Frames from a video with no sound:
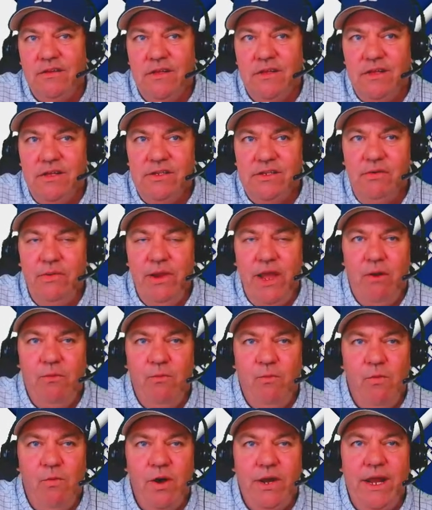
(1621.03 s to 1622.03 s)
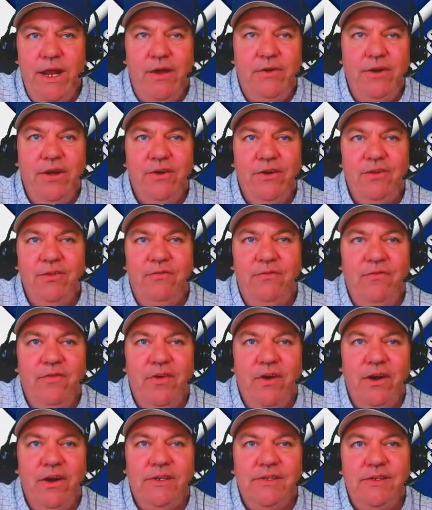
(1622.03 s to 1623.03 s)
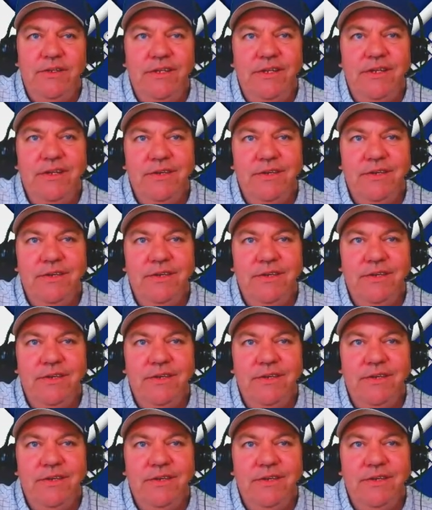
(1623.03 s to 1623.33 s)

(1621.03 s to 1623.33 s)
So we got one out here in the first.